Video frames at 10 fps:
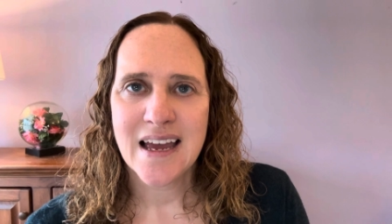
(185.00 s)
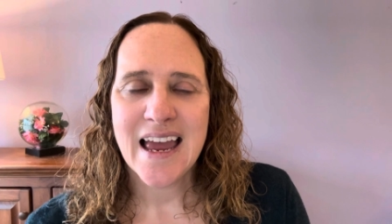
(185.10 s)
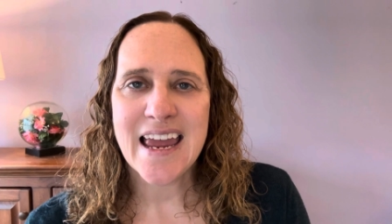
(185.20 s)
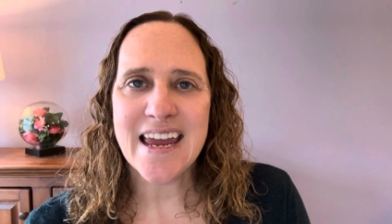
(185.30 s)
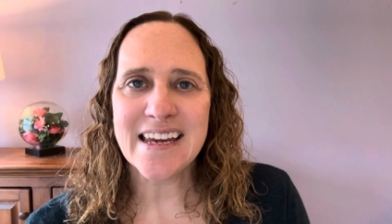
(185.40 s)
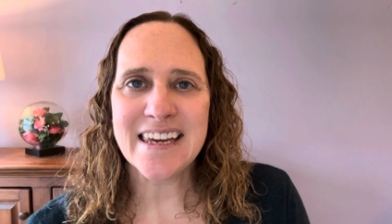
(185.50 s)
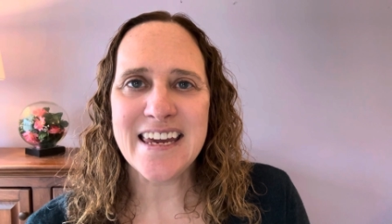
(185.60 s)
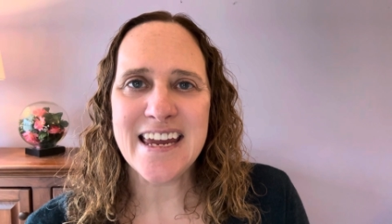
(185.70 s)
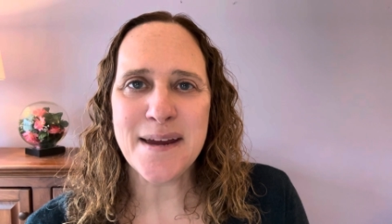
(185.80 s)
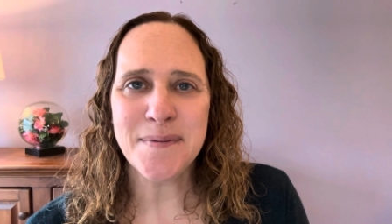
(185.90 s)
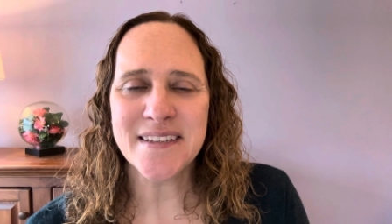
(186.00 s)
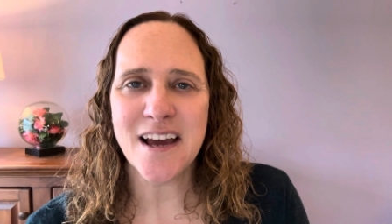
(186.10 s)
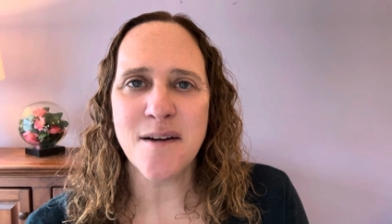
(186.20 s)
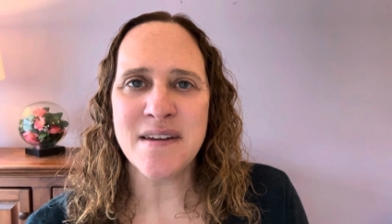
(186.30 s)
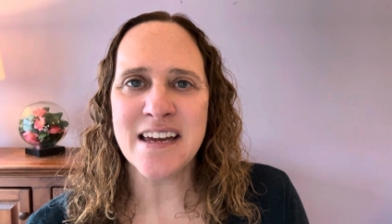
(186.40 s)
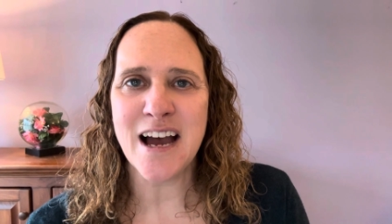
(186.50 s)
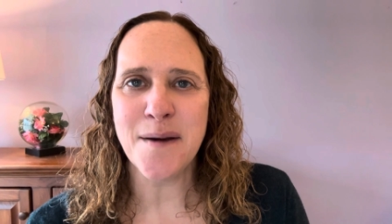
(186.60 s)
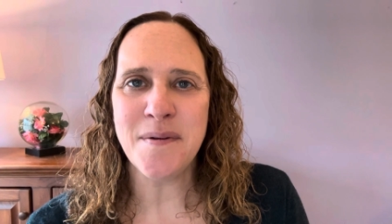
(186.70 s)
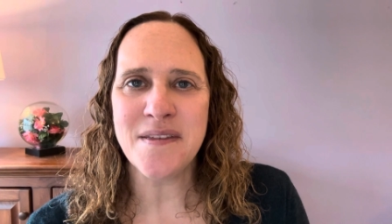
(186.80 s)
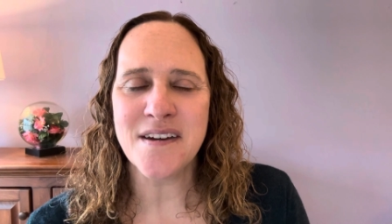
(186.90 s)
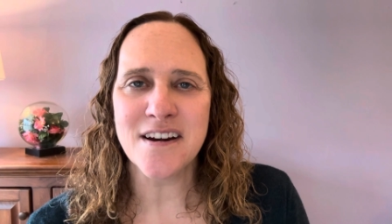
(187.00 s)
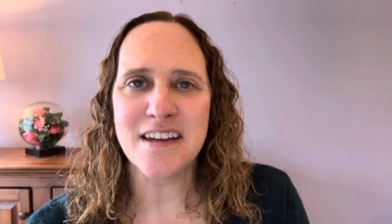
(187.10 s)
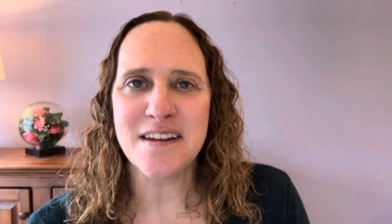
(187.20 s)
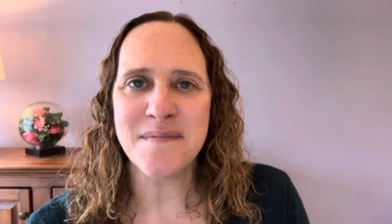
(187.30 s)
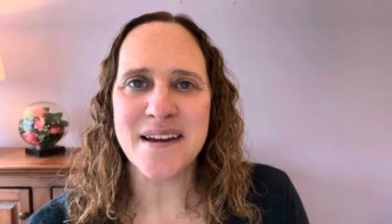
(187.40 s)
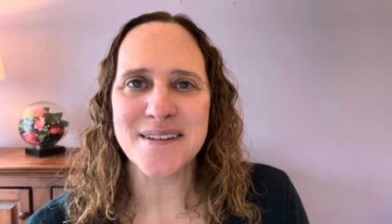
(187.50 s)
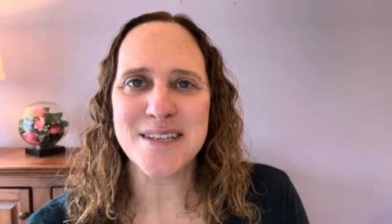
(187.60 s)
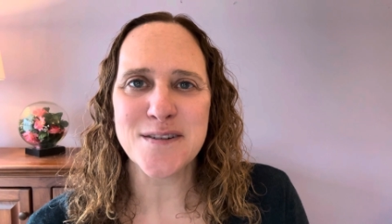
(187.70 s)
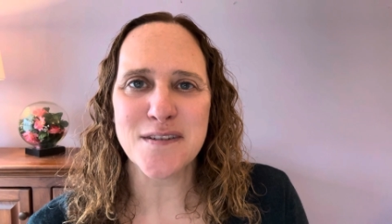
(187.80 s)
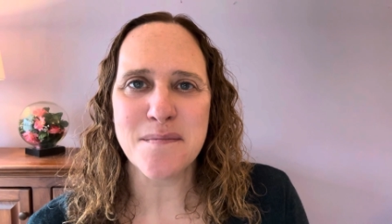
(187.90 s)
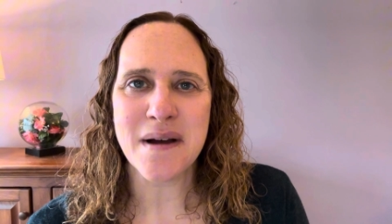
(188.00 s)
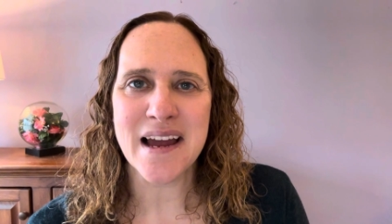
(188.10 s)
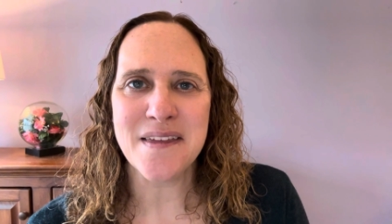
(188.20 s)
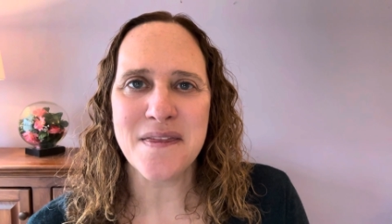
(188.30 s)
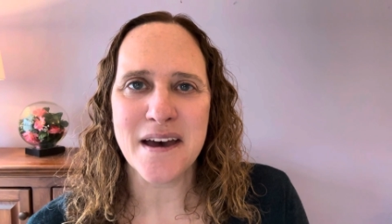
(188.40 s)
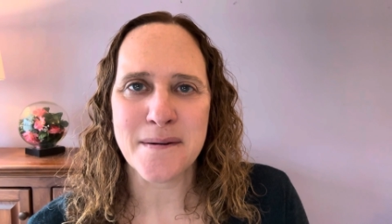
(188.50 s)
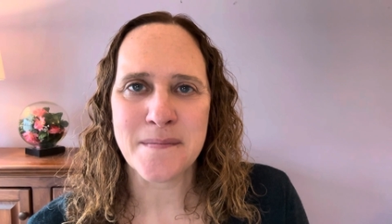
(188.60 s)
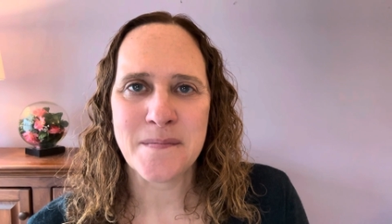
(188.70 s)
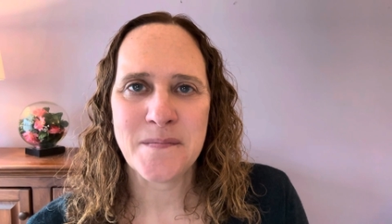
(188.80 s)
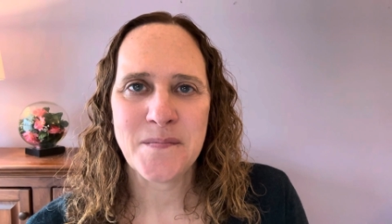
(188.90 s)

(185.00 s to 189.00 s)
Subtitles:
It keeps coming up in their emails to remind them.